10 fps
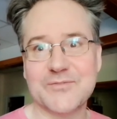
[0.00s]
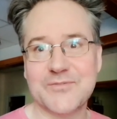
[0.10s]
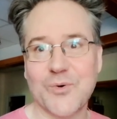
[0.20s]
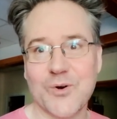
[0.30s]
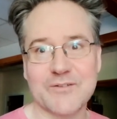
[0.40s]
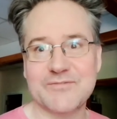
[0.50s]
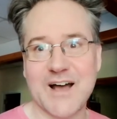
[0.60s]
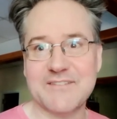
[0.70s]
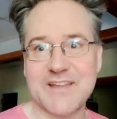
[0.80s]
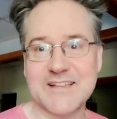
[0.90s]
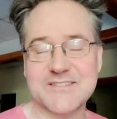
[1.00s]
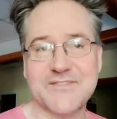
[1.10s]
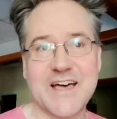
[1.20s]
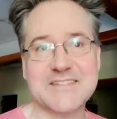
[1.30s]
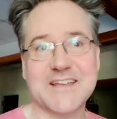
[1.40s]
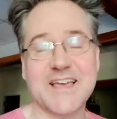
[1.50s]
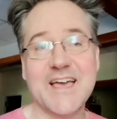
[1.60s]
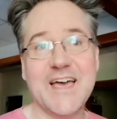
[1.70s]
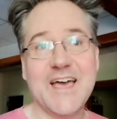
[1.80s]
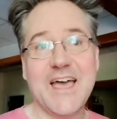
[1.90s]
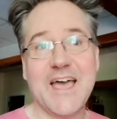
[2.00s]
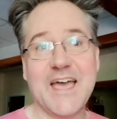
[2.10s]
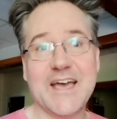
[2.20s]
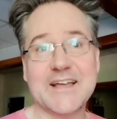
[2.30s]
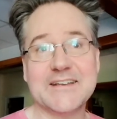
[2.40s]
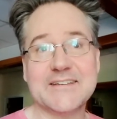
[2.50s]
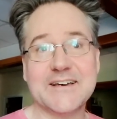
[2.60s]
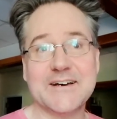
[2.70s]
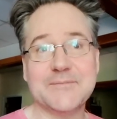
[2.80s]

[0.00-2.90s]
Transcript: 4 or 5 days of fasting. And